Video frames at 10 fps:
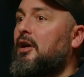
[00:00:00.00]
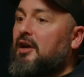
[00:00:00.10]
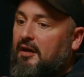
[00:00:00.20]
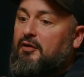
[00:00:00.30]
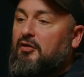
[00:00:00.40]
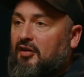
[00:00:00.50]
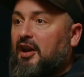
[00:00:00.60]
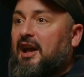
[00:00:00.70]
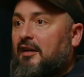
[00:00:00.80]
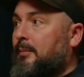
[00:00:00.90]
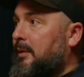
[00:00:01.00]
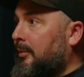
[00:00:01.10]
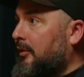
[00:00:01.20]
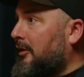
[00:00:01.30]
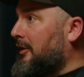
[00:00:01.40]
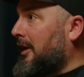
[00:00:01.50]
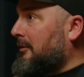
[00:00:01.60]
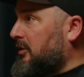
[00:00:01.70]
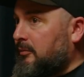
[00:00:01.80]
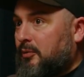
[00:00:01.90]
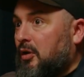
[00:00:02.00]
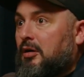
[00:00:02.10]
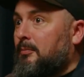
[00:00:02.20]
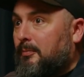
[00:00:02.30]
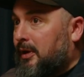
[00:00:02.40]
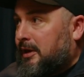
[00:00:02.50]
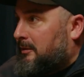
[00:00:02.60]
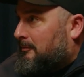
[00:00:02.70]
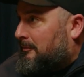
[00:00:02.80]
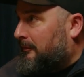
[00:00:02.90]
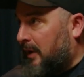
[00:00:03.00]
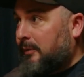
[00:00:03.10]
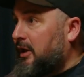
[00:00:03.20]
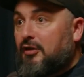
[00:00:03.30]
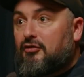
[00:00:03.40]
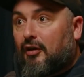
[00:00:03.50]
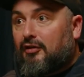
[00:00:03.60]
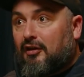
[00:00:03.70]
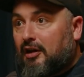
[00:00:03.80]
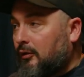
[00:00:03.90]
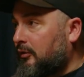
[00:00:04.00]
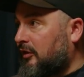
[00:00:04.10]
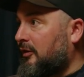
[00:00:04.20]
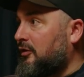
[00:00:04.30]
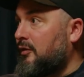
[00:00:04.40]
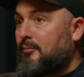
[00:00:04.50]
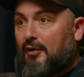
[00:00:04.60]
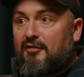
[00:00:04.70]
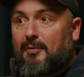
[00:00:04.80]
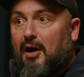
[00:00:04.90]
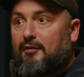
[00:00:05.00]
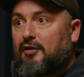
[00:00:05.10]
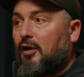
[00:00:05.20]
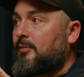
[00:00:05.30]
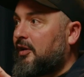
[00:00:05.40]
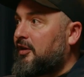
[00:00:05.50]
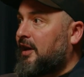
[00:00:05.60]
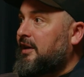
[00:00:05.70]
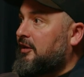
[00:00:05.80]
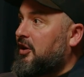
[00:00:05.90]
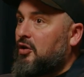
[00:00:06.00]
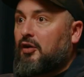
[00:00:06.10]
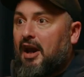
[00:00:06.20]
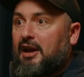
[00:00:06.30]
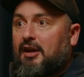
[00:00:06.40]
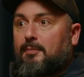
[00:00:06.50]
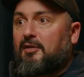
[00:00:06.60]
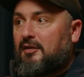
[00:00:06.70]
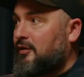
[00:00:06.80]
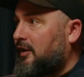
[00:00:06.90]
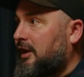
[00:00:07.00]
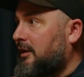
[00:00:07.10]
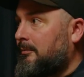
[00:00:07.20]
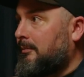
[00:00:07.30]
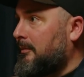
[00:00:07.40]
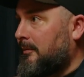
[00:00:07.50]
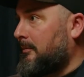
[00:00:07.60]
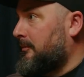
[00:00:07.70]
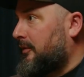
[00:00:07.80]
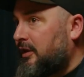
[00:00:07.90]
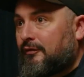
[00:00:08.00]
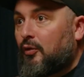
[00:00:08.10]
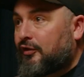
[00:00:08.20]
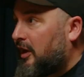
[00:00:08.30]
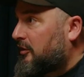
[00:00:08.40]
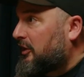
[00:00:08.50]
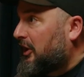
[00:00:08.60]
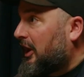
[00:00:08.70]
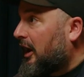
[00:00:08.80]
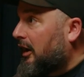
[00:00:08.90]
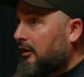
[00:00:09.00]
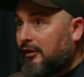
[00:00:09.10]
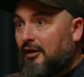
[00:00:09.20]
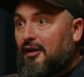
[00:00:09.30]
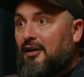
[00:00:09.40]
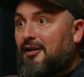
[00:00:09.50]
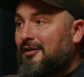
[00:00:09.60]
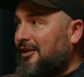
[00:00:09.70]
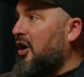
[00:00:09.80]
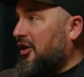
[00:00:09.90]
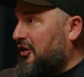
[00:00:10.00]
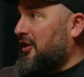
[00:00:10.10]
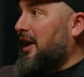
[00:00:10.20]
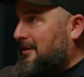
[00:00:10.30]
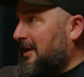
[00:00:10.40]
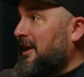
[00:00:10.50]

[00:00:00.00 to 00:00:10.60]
if you suddenly have people you can be very interesting, and also your improvement over time. So the data that you're getting, especially if you're taking 3-4 tests a year, you're creating